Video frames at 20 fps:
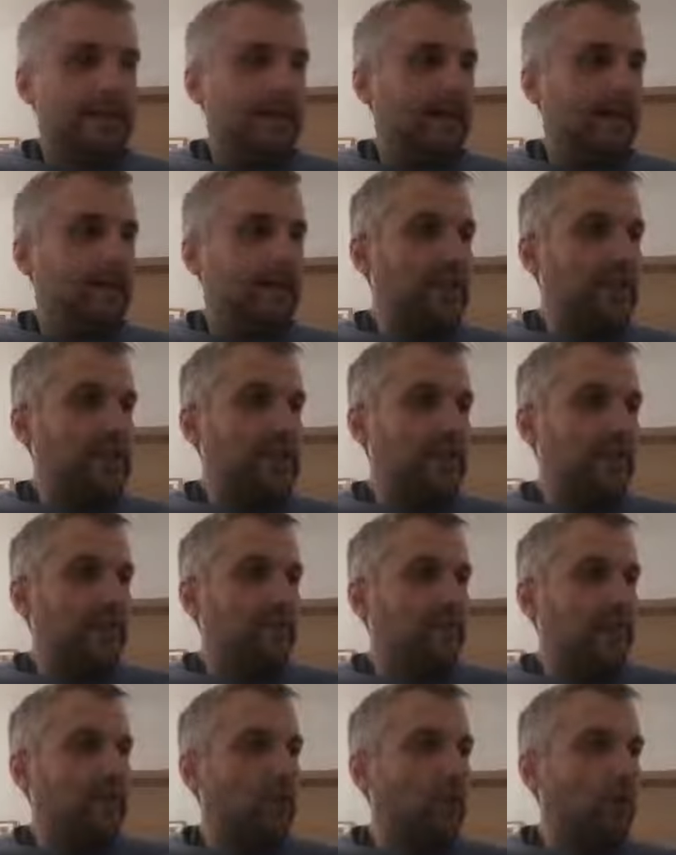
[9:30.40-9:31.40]
I'm
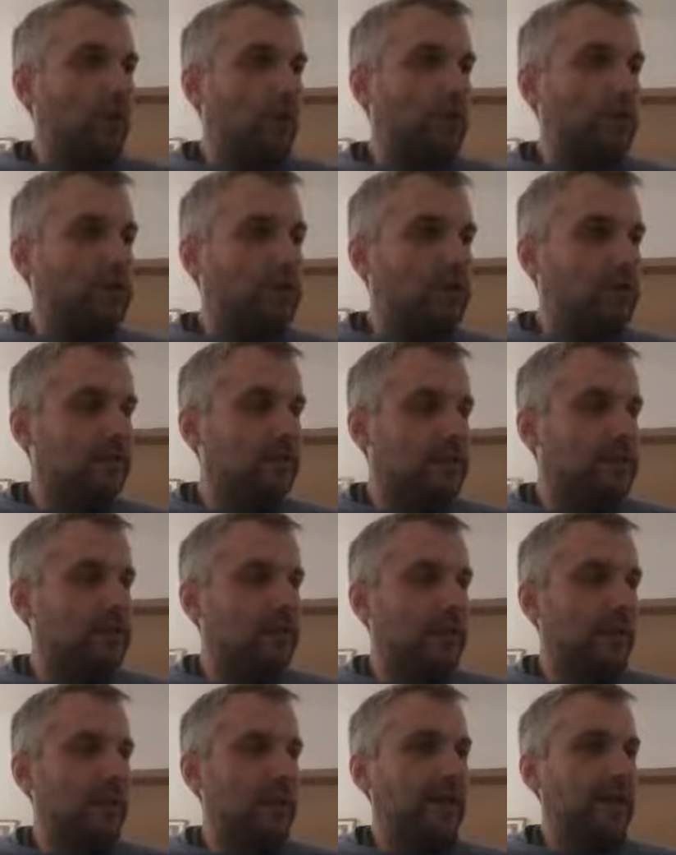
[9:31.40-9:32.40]
missing my words,
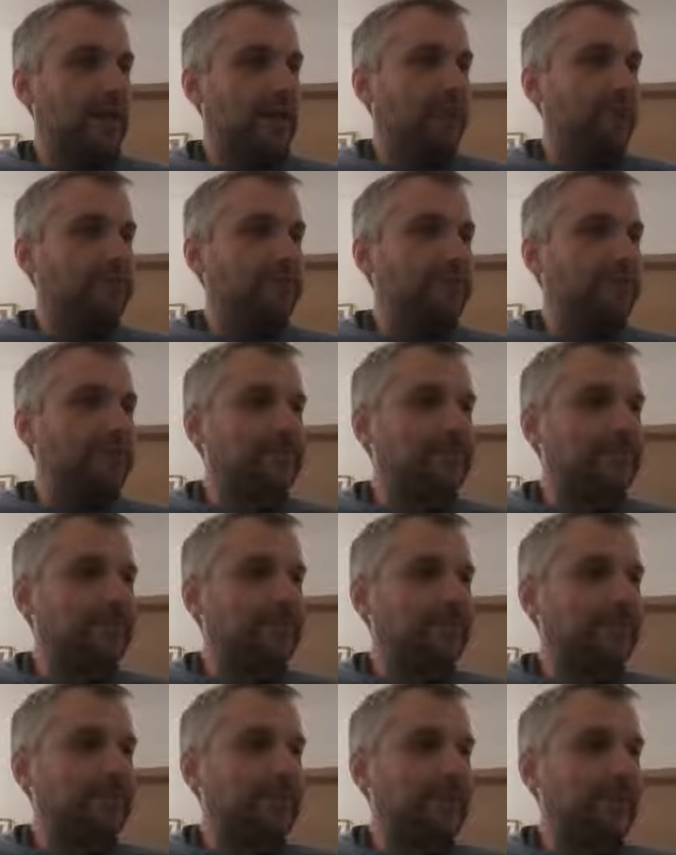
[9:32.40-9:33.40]
misspelling them.
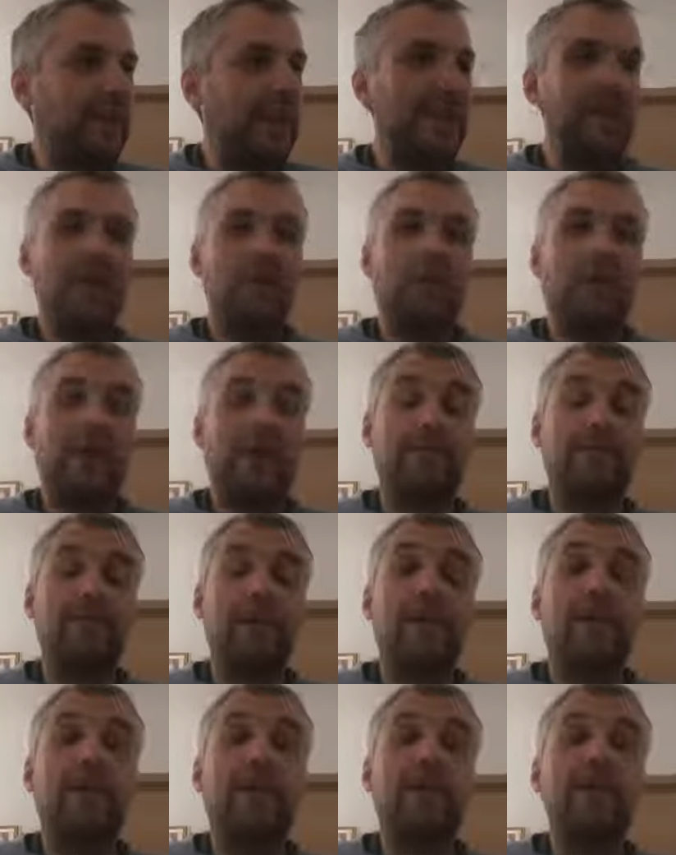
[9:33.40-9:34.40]
Anyway,
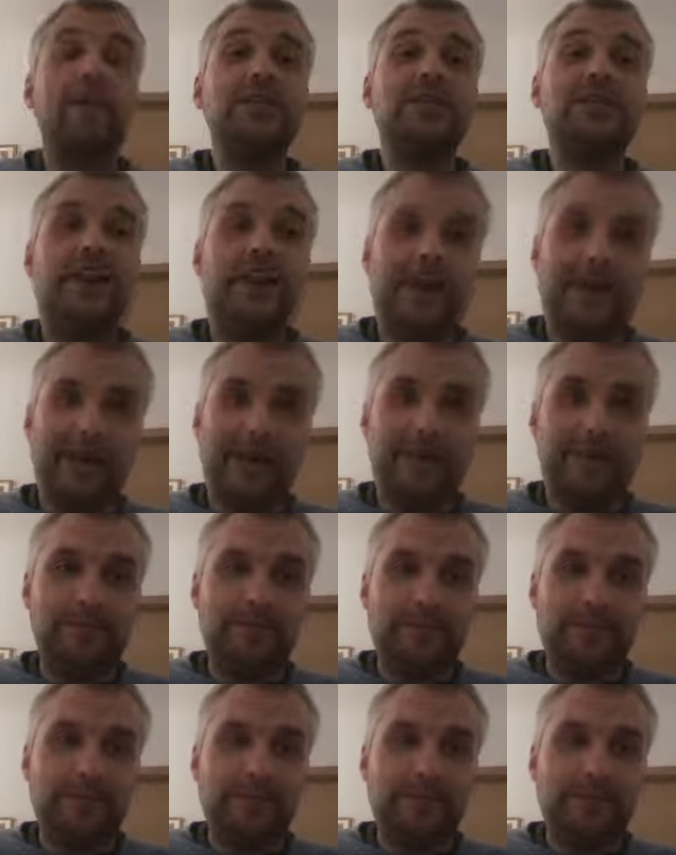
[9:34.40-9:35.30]
their lid is high.